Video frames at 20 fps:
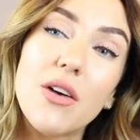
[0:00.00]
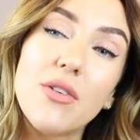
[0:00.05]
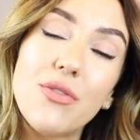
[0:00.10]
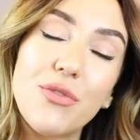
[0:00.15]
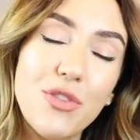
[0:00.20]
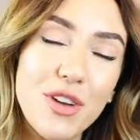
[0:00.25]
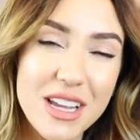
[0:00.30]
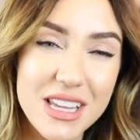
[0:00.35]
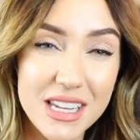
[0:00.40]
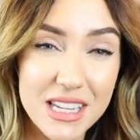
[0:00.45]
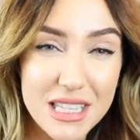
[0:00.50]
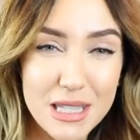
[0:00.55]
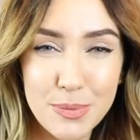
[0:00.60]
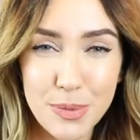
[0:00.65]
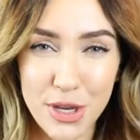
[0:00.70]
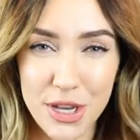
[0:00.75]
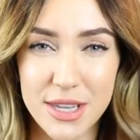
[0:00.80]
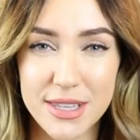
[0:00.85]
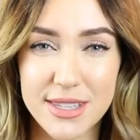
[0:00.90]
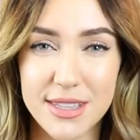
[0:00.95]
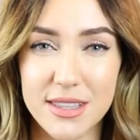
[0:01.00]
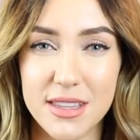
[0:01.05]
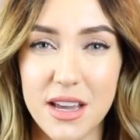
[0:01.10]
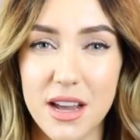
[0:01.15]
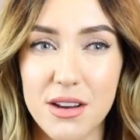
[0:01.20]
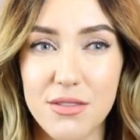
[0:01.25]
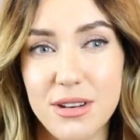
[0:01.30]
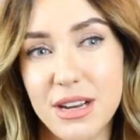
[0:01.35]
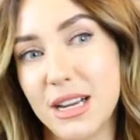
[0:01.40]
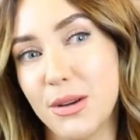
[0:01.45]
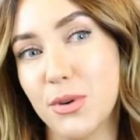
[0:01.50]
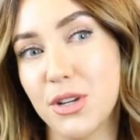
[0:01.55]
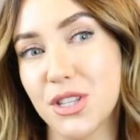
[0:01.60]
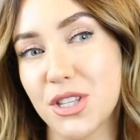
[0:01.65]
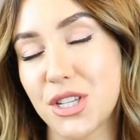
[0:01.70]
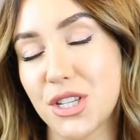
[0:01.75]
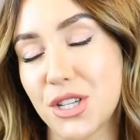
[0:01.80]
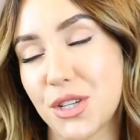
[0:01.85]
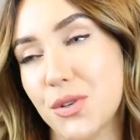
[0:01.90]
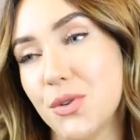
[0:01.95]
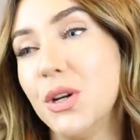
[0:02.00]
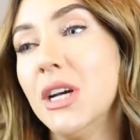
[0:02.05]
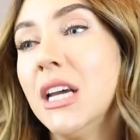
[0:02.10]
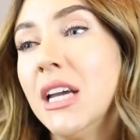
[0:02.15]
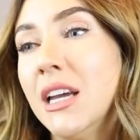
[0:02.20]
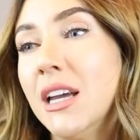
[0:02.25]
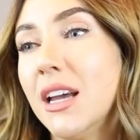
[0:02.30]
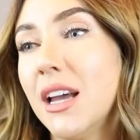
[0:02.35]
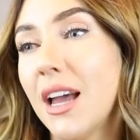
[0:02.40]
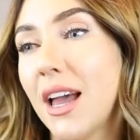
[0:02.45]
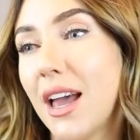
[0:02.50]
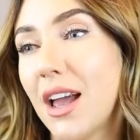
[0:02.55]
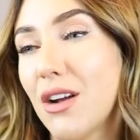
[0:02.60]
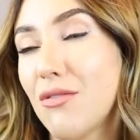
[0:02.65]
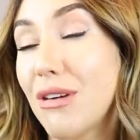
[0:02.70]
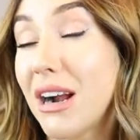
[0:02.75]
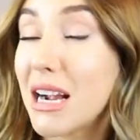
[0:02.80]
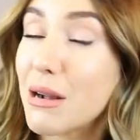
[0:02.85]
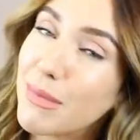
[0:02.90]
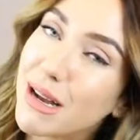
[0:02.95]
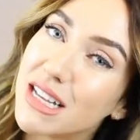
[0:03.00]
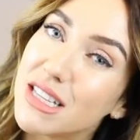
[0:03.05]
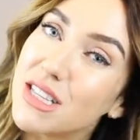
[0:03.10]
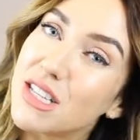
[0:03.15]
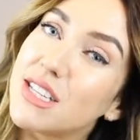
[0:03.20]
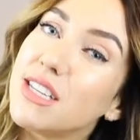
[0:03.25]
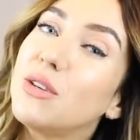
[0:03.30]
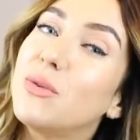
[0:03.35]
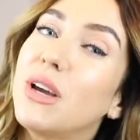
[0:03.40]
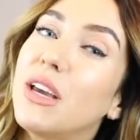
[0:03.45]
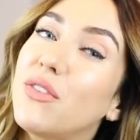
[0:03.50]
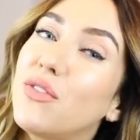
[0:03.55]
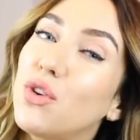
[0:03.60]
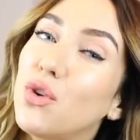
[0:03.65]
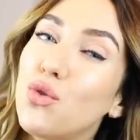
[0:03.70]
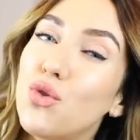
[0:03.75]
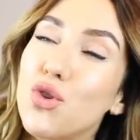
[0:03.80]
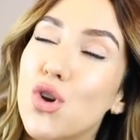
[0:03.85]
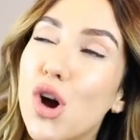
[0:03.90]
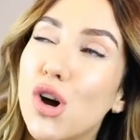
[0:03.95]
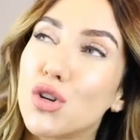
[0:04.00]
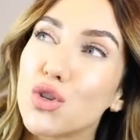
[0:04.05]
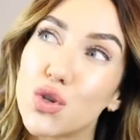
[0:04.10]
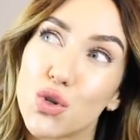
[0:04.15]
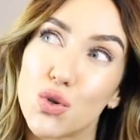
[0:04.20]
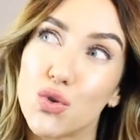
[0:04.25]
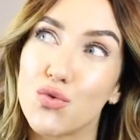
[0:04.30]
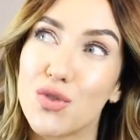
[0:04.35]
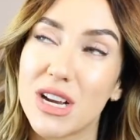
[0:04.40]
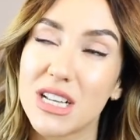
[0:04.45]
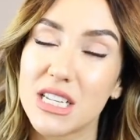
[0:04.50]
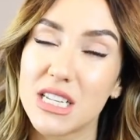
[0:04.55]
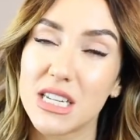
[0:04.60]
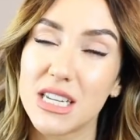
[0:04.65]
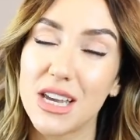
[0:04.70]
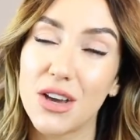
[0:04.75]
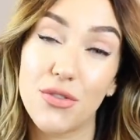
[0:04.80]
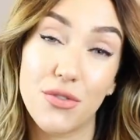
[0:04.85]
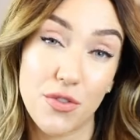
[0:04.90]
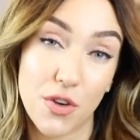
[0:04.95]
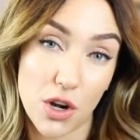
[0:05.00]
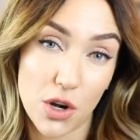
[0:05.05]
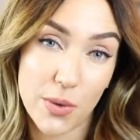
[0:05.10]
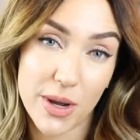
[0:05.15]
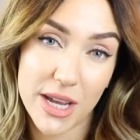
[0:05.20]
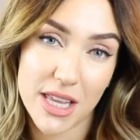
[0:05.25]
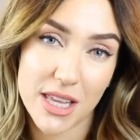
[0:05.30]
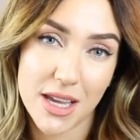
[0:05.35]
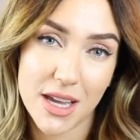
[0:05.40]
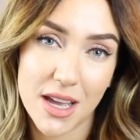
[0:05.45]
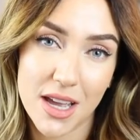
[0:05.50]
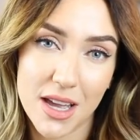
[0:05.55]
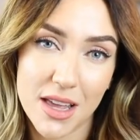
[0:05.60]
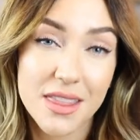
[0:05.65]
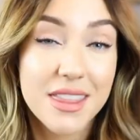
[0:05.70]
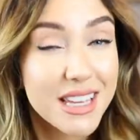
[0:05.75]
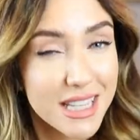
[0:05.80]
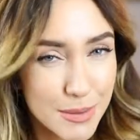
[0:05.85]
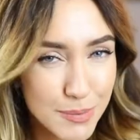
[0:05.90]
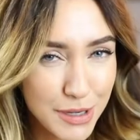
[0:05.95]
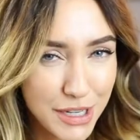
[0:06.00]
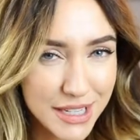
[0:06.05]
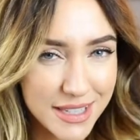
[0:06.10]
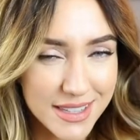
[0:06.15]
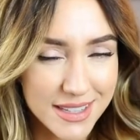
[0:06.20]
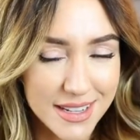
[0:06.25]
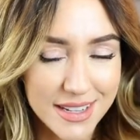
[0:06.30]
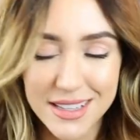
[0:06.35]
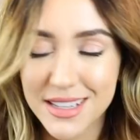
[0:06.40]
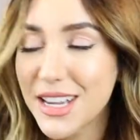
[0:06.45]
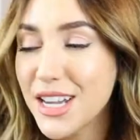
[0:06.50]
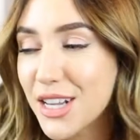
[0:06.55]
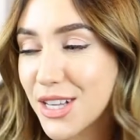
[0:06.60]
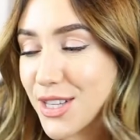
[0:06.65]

a fitness person that I really want to uh, recommend to you if you're not already following this person.